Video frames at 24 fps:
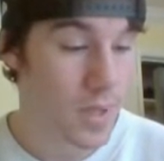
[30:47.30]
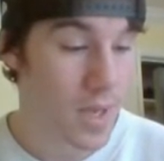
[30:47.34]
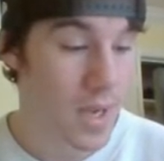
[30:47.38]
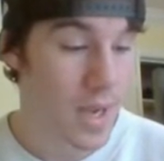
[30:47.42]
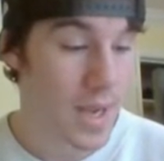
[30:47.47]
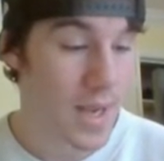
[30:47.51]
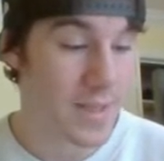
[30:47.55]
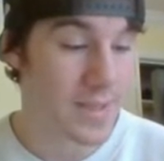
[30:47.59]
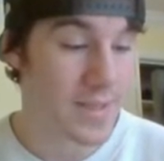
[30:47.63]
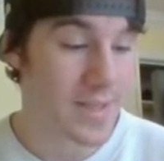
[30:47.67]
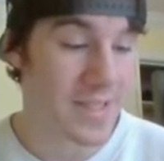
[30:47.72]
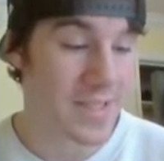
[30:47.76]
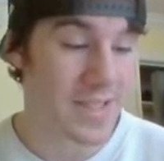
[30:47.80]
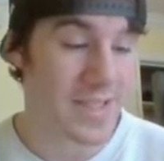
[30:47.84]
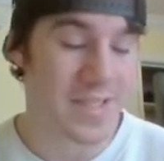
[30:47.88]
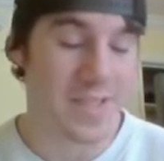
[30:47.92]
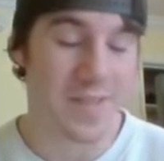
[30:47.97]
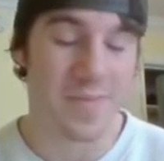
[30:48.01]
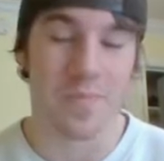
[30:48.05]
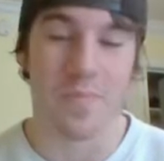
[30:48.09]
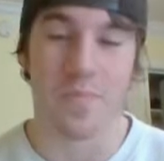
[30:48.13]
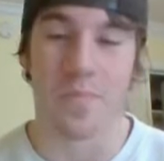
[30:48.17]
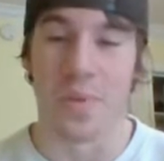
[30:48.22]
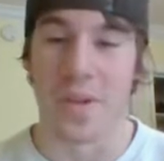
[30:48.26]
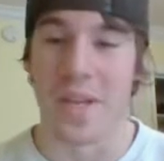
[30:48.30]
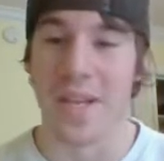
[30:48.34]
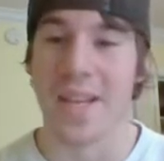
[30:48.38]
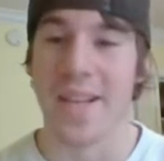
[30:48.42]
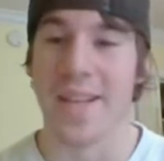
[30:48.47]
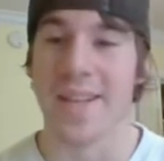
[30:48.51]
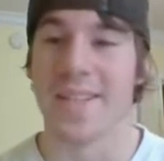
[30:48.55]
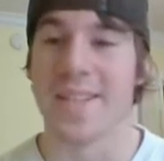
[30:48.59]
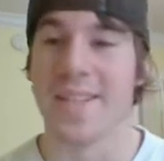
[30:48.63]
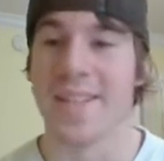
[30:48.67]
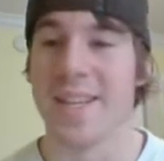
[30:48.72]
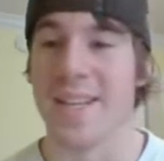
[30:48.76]
as a
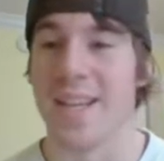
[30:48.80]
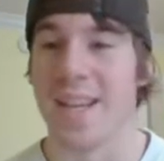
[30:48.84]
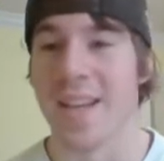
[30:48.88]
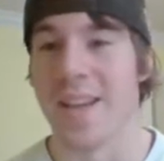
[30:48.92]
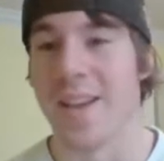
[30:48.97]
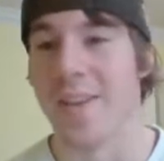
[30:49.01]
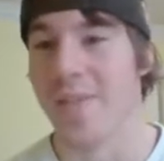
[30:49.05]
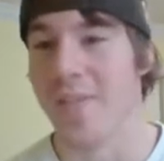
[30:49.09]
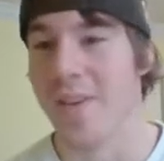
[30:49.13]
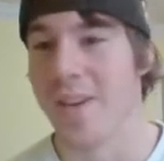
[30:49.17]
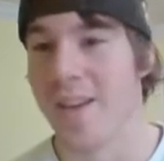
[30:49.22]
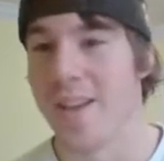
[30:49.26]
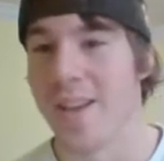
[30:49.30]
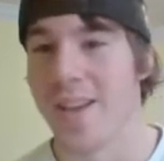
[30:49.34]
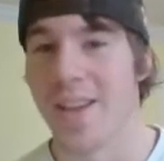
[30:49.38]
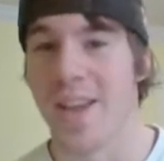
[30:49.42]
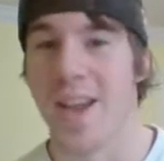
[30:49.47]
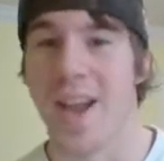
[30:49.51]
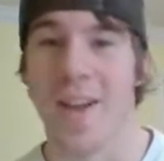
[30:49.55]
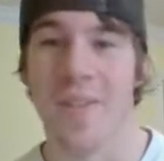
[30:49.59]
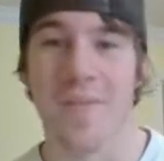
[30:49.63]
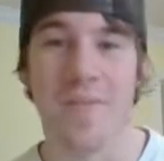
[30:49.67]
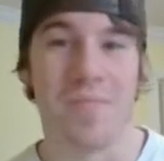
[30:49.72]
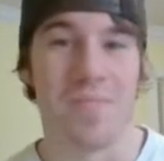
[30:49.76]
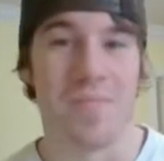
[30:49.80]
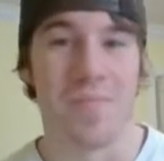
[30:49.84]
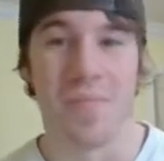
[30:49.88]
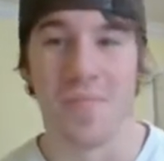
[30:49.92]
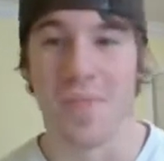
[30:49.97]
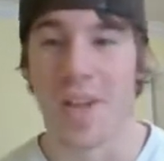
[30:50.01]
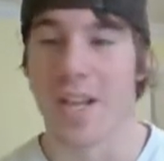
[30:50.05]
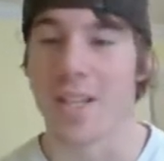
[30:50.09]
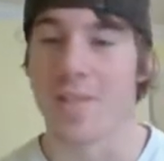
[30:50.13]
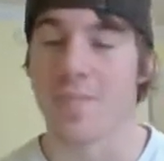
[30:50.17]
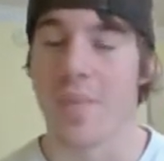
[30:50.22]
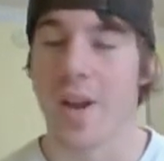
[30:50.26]
speed team. Yep,
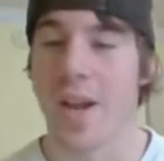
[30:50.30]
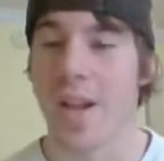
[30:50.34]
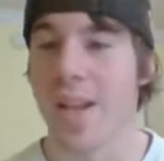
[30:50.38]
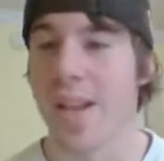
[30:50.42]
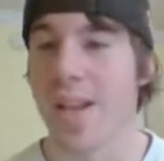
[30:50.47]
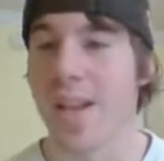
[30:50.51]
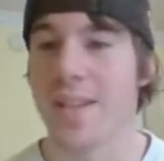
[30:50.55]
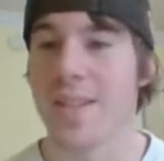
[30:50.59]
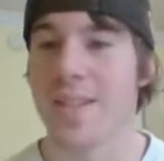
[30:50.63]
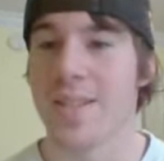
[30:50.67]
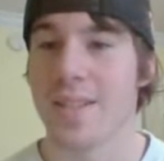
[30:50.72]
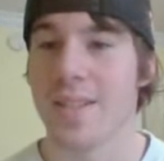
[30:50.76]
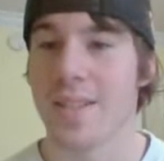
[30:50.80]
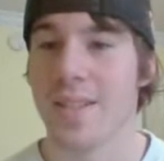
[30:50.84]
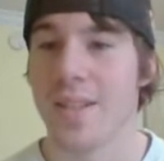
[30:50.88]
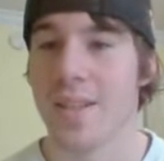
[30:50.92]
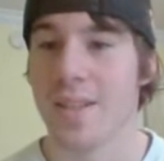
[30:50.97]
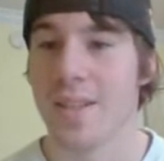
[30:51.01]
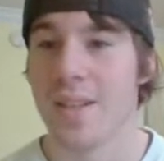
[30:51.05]
that's my ace.